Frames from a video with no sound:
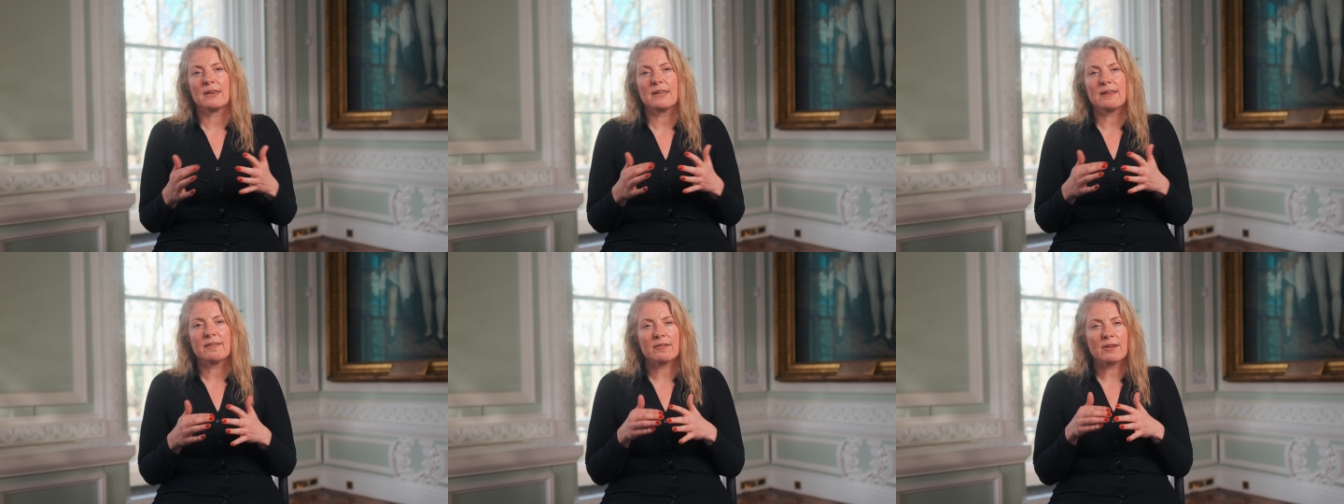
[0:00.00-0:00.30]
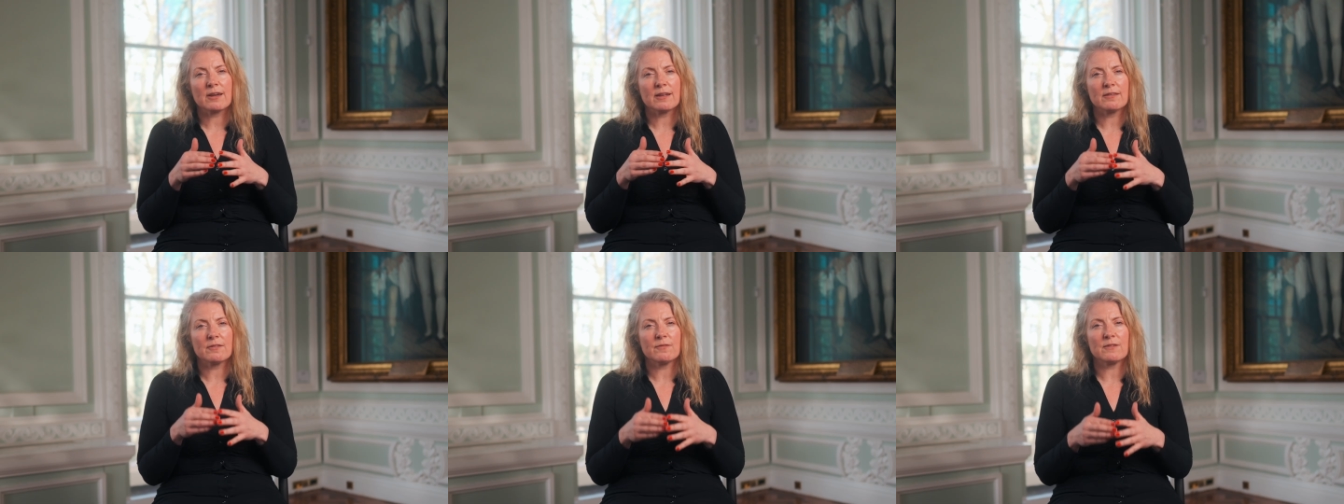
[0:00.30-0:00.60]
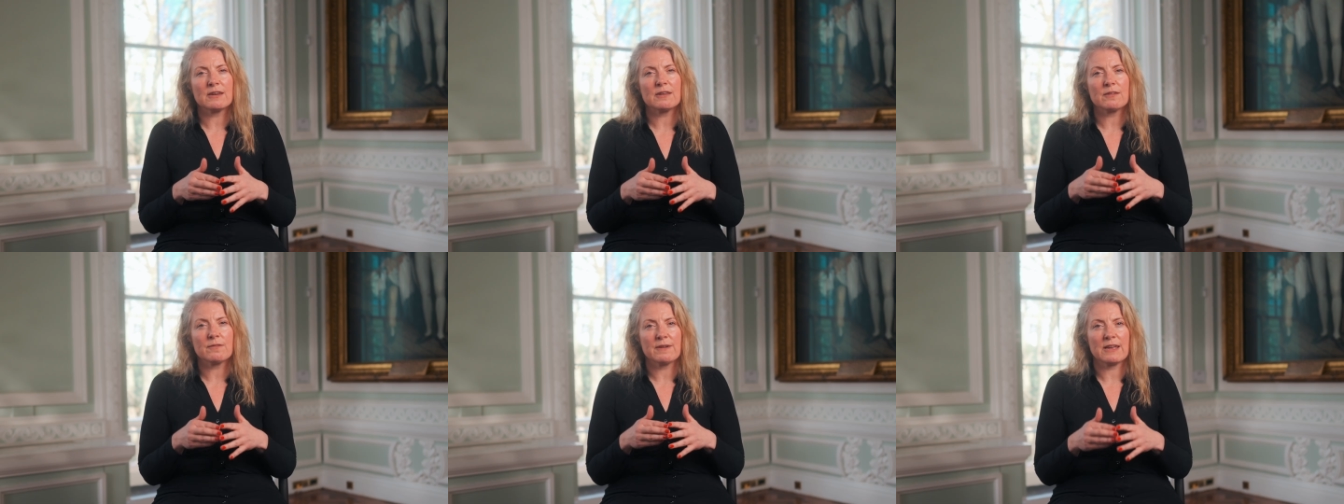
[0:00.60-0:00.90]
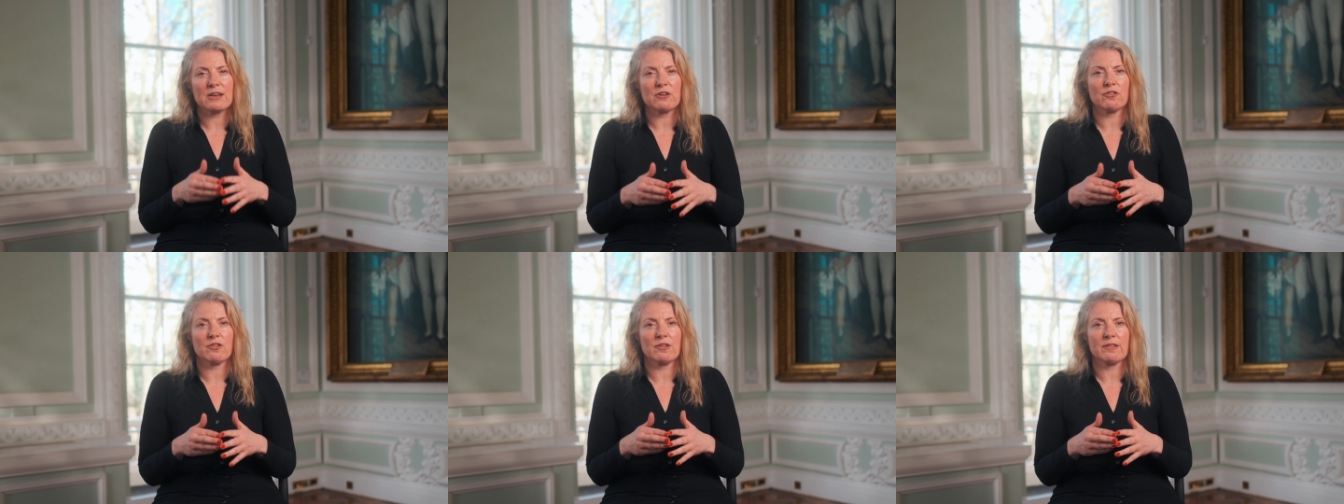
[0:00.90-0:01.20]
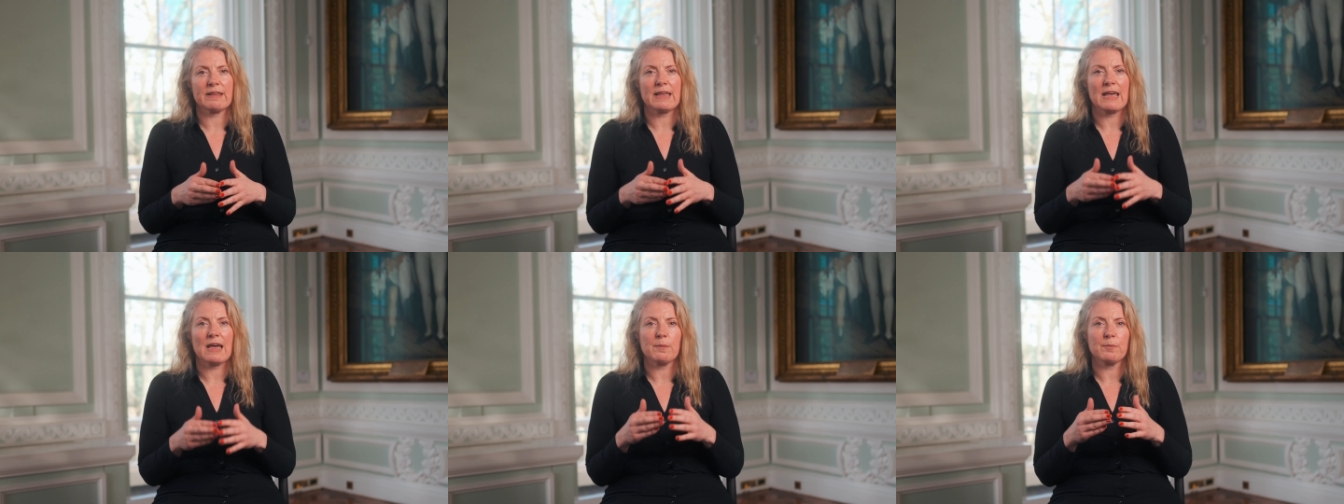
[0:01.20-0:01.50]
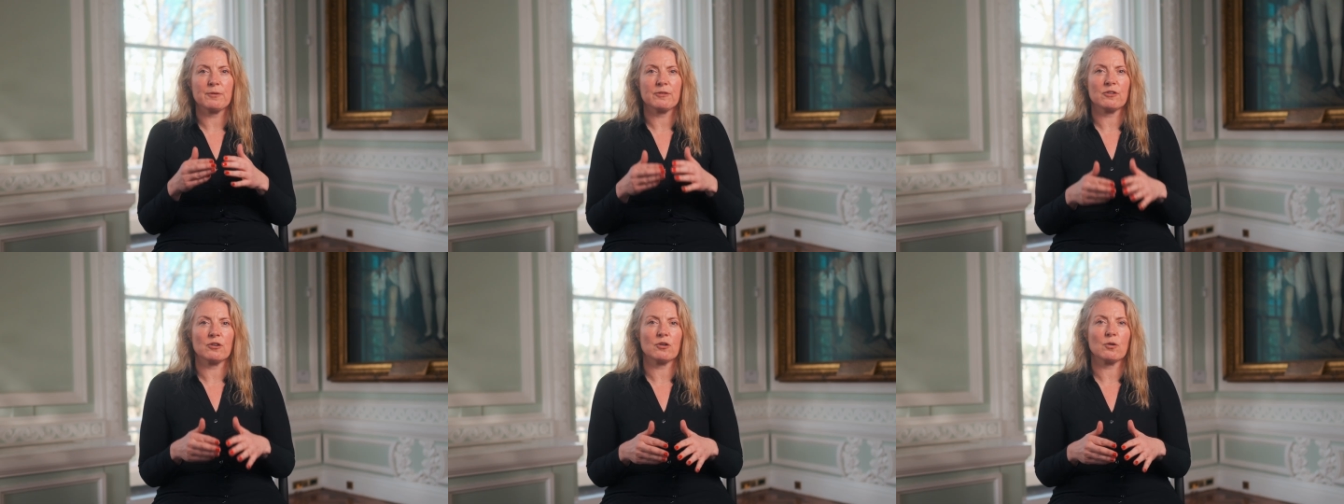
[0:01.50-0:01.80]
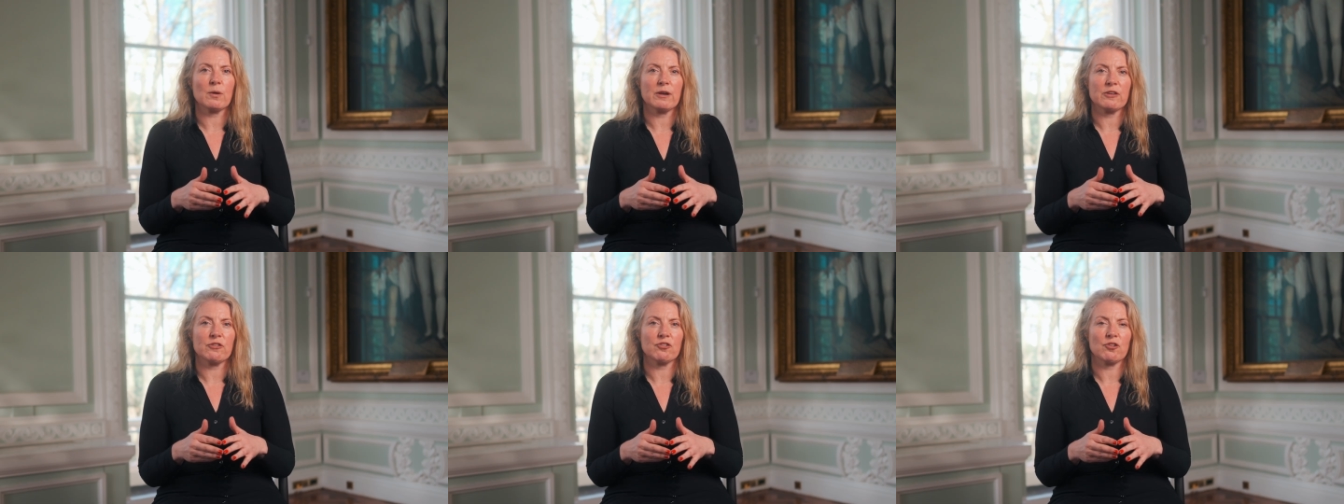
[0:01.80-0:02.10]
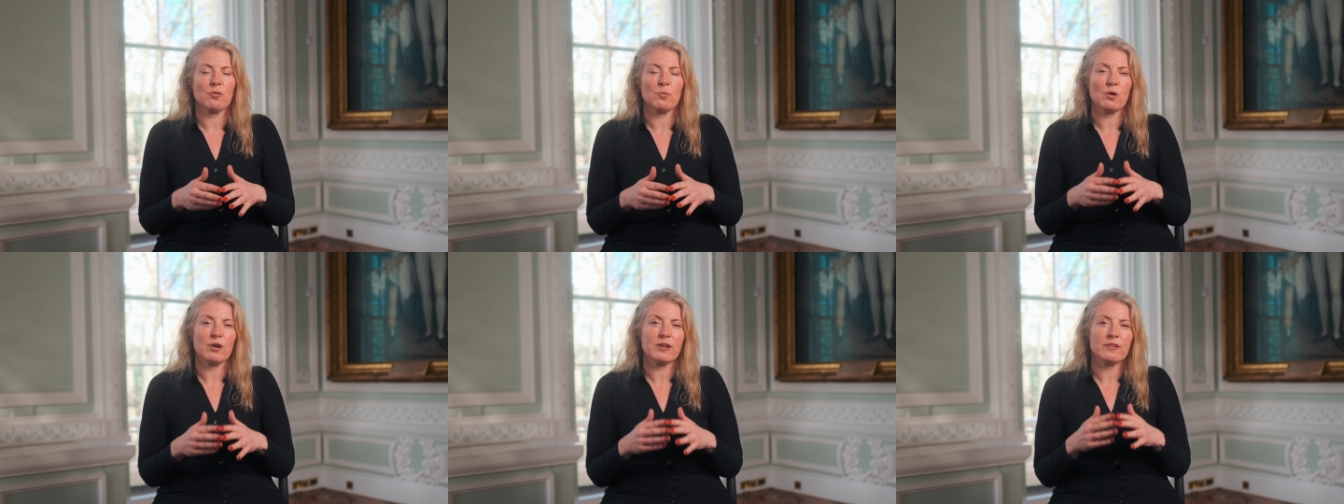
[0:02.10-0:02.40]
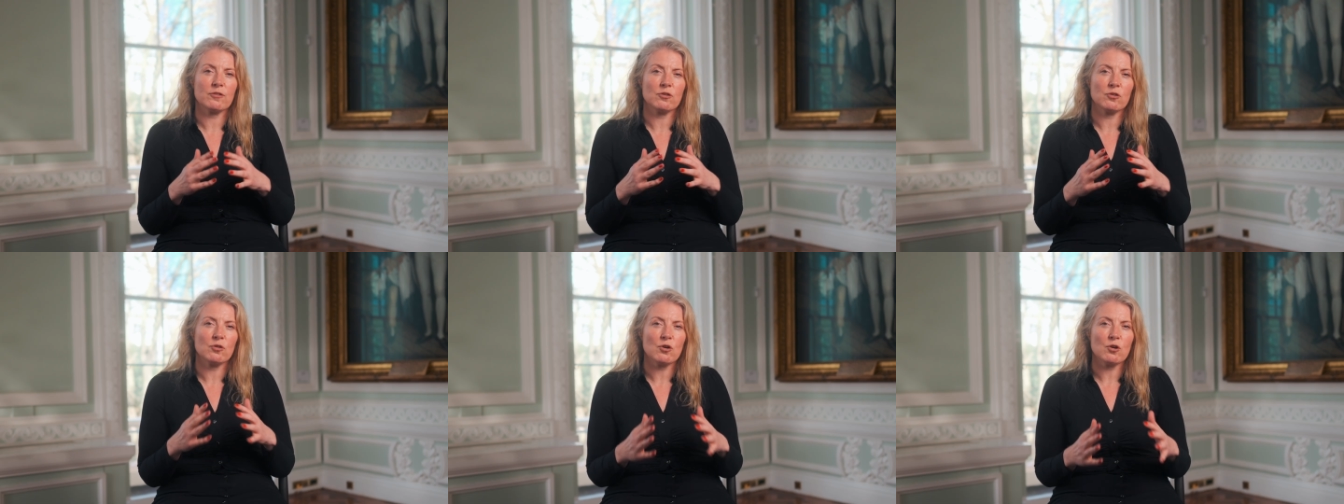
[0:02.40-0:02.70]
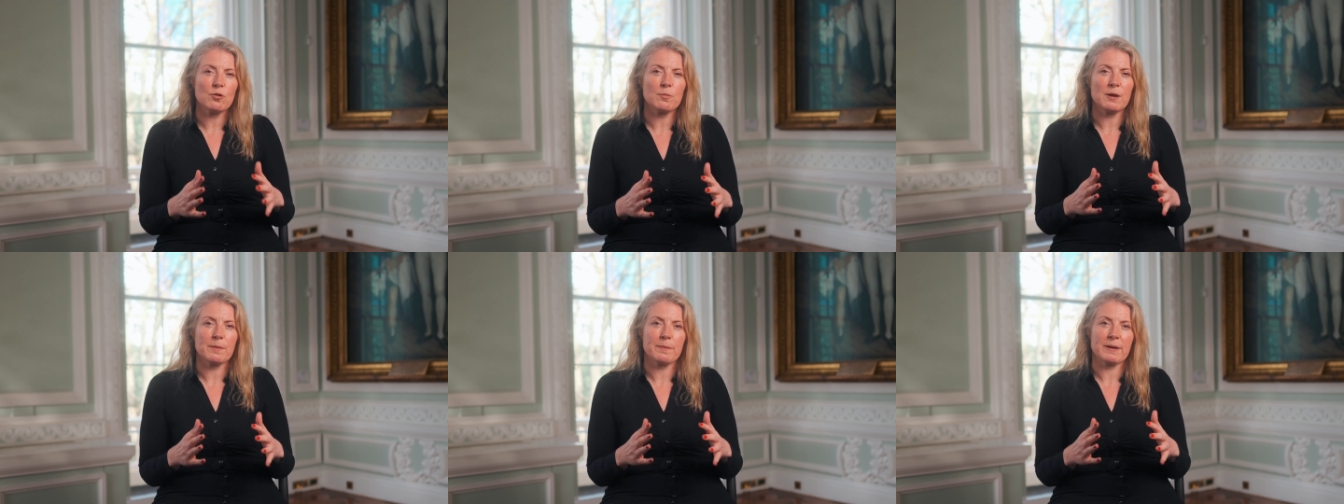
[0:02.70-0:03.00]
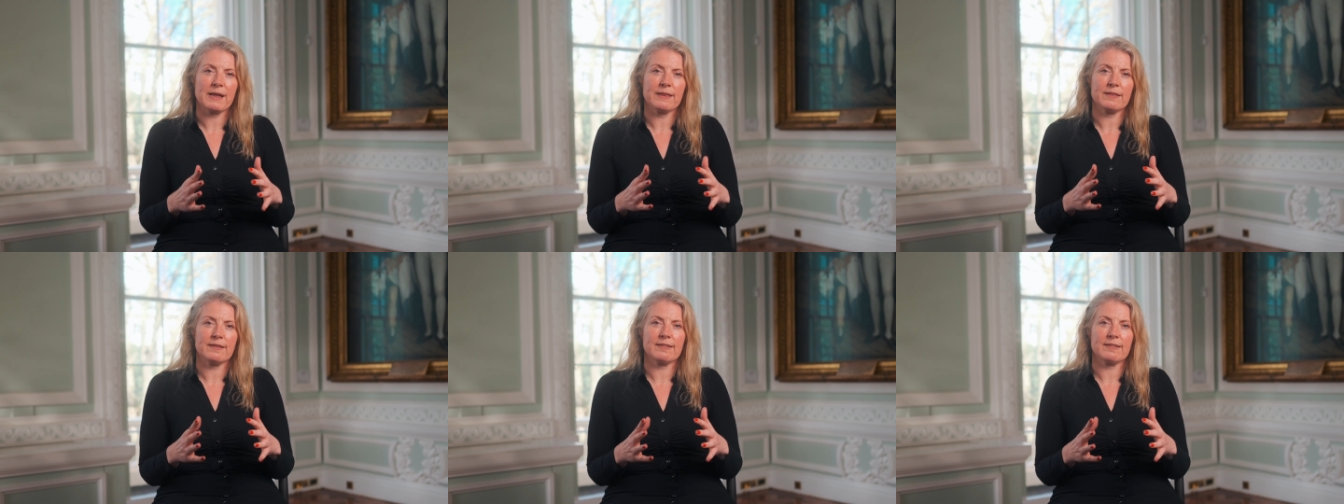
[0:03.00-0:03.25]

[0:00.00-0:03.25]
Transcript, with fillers: These kinds of interventions help us to question what is normal about